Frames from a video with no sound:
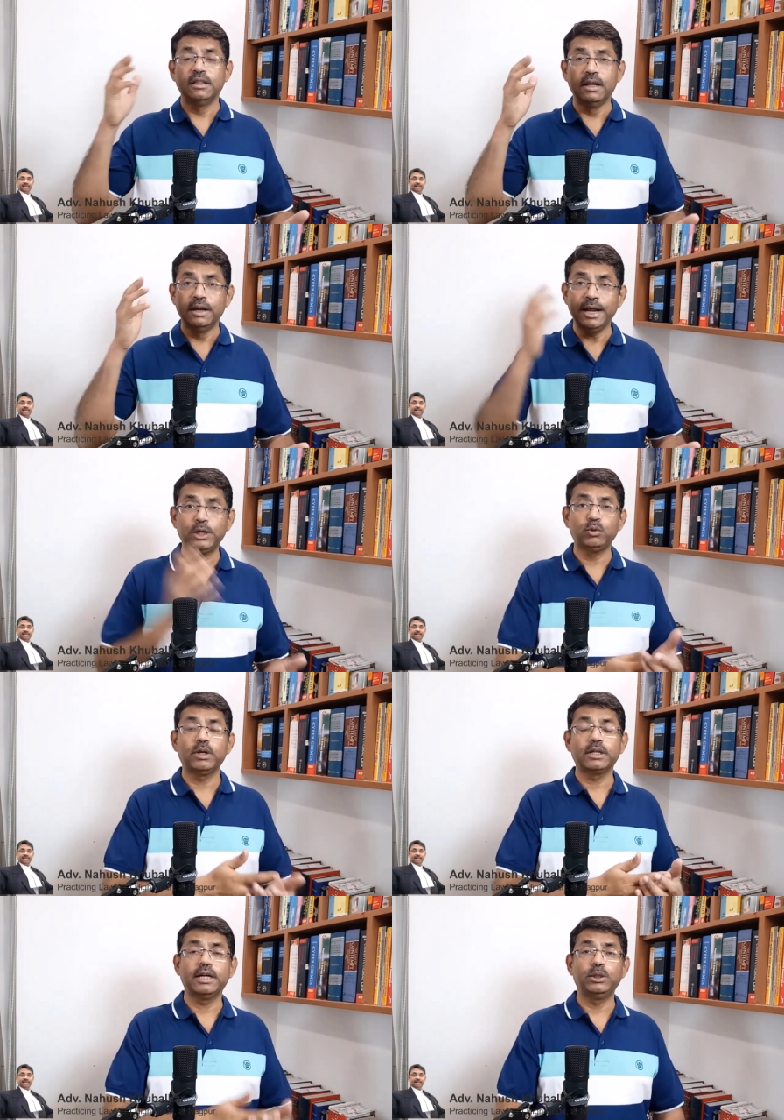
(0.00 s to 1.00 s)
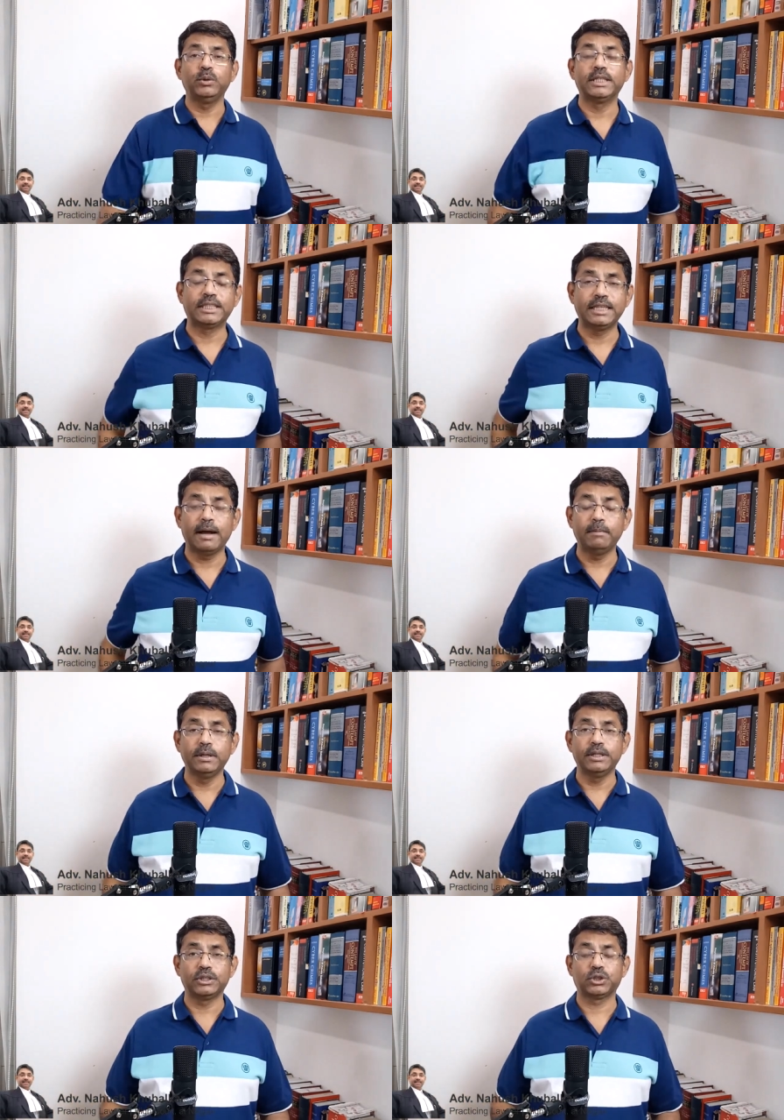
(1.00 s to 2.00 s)
the network that you
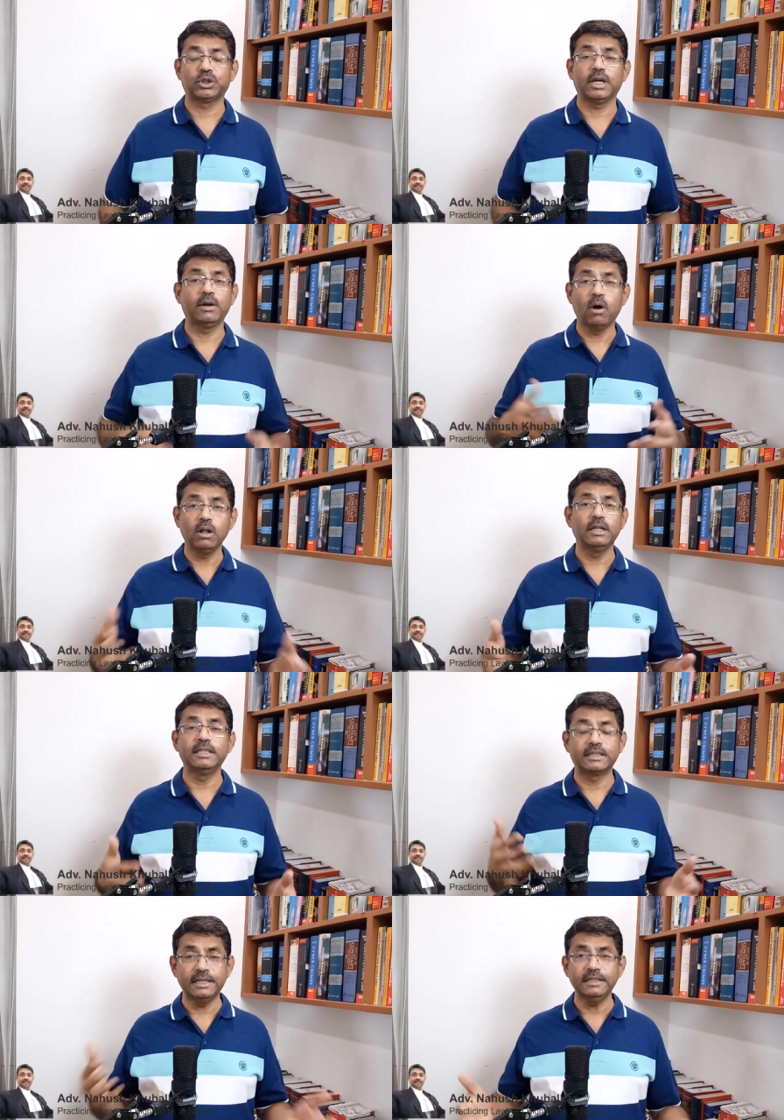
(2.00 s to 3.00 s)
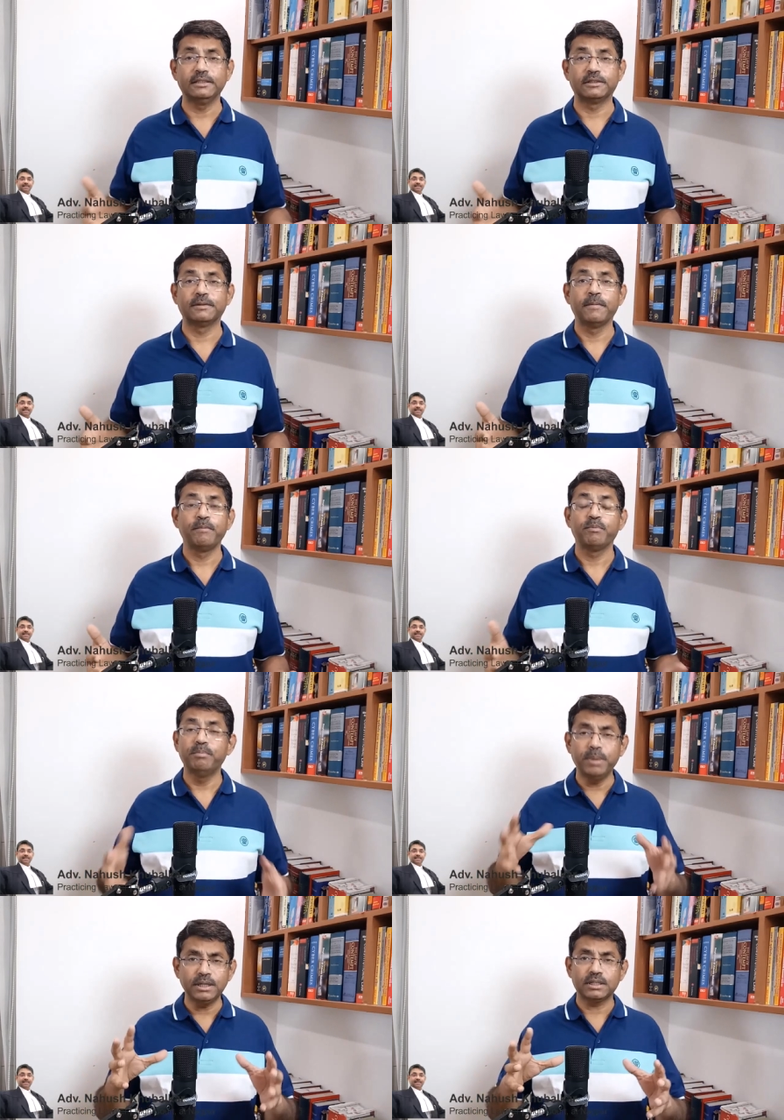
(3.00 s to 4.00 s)
establish and all these things
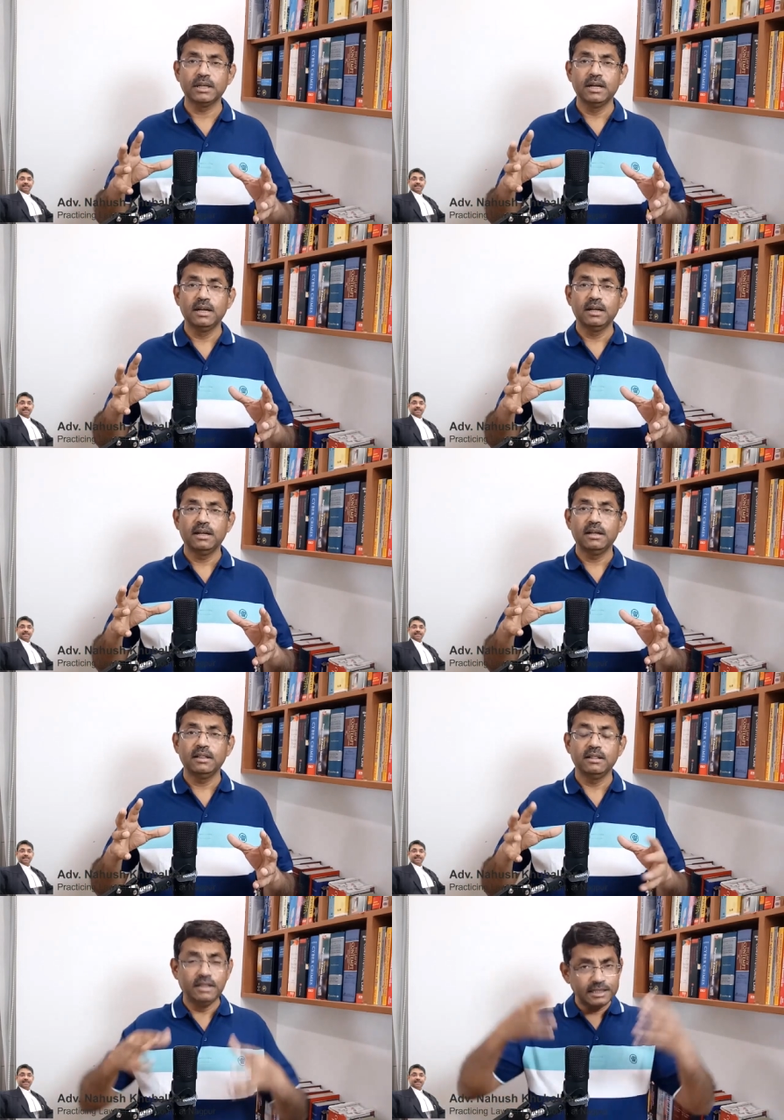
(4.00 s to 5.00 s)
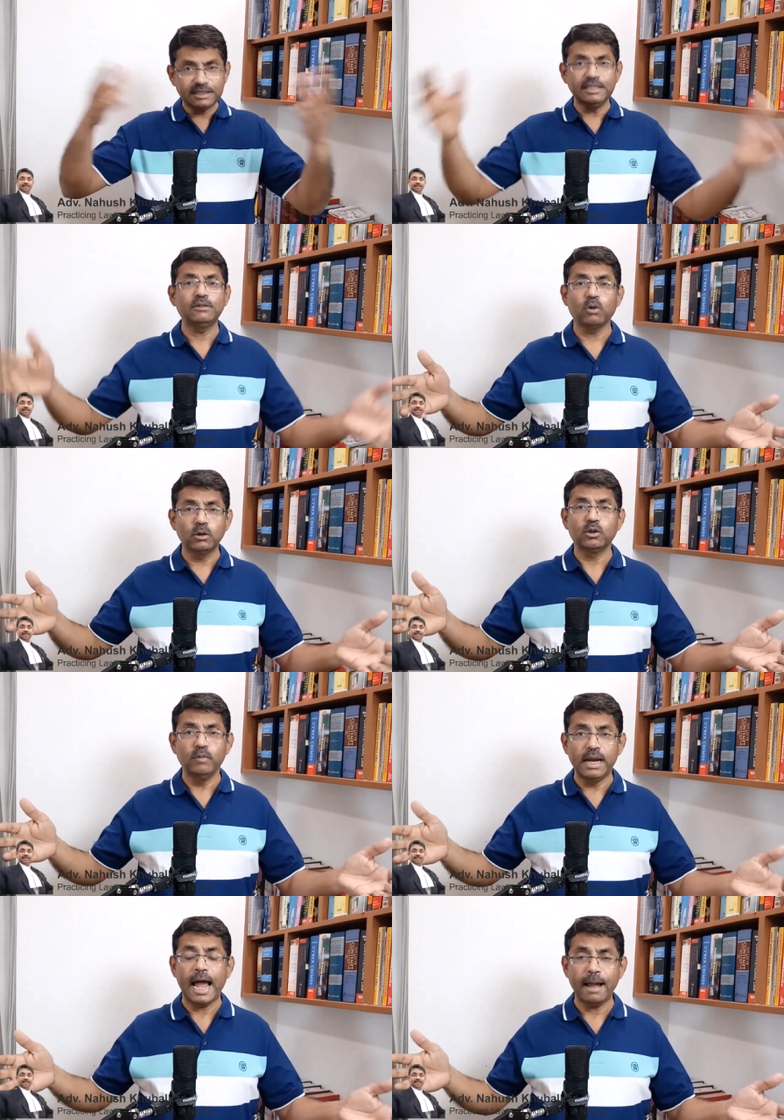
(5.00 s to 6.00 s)
but these things also
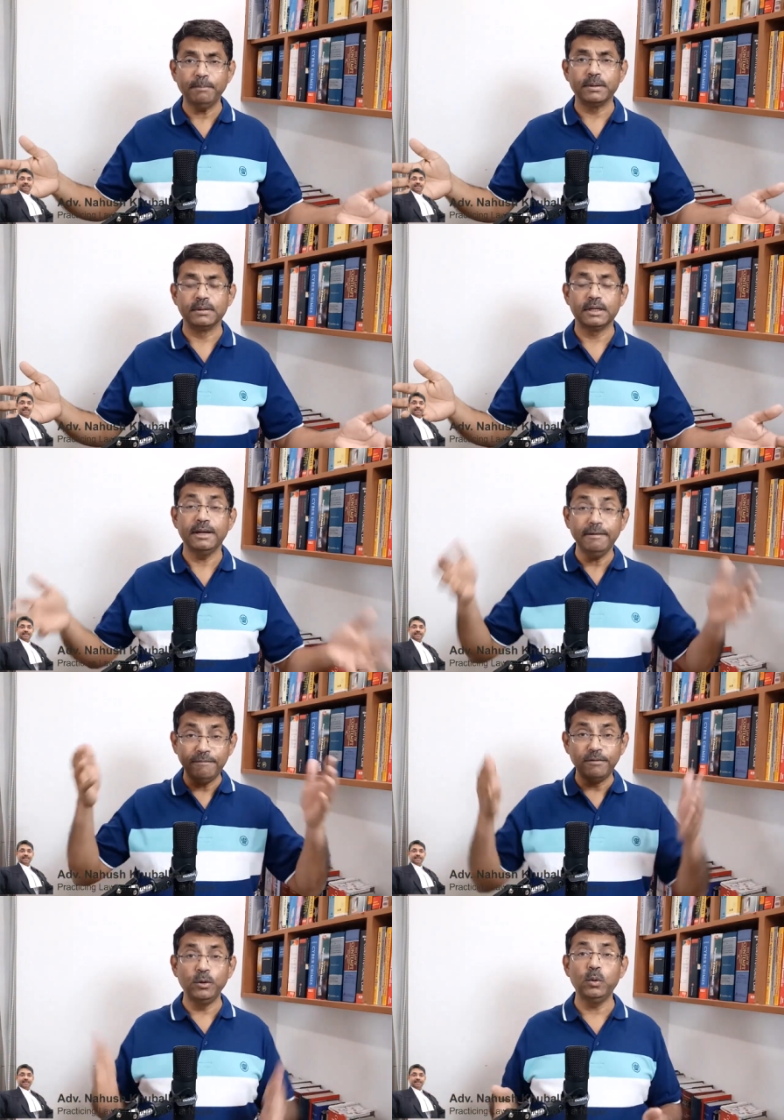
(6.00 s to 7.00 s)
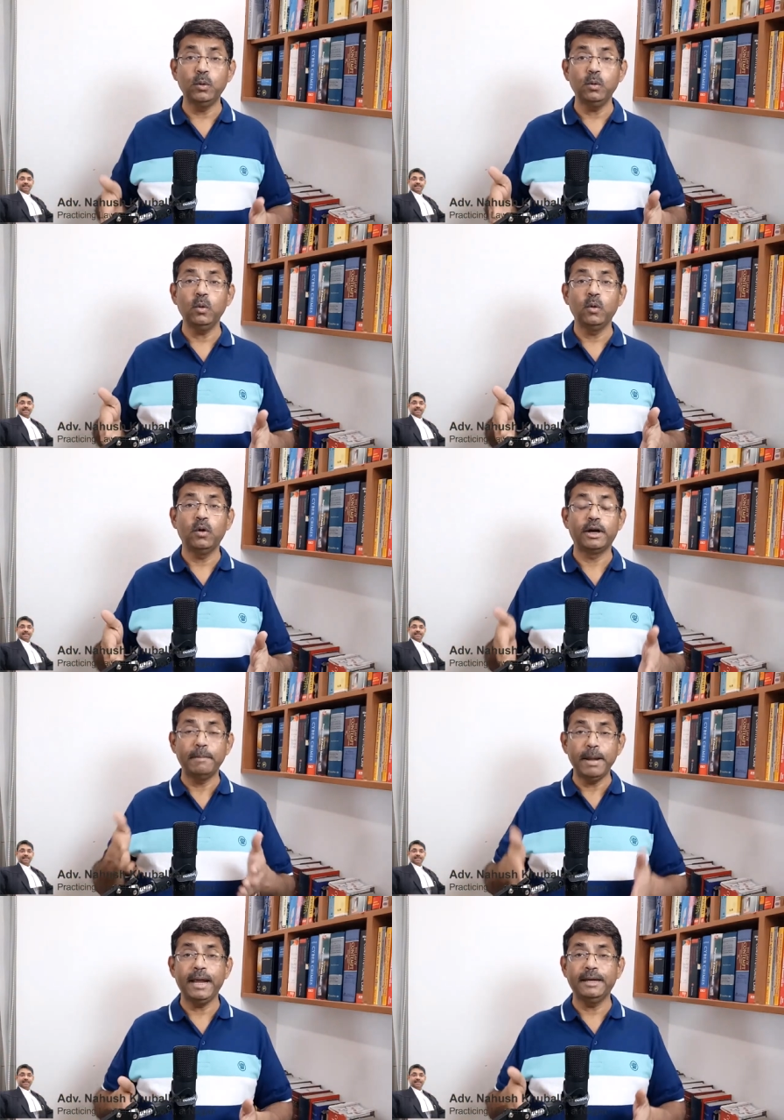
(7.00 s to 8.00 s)
will happen if you
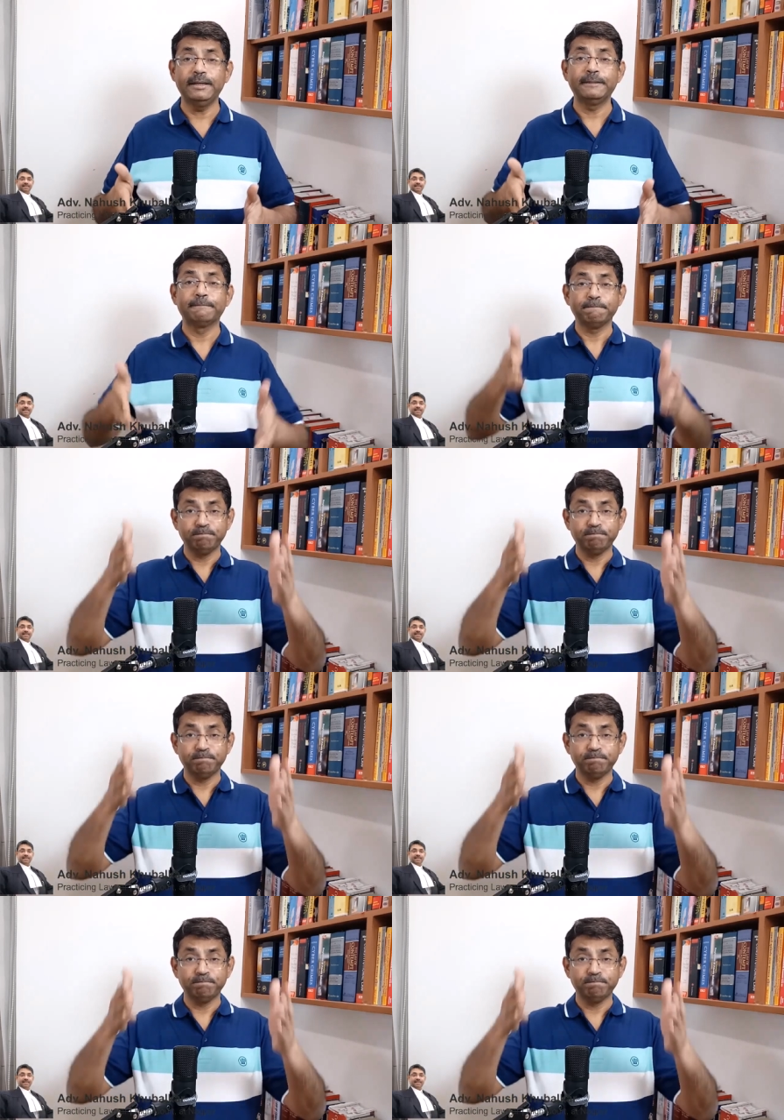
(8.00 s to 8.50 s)
remain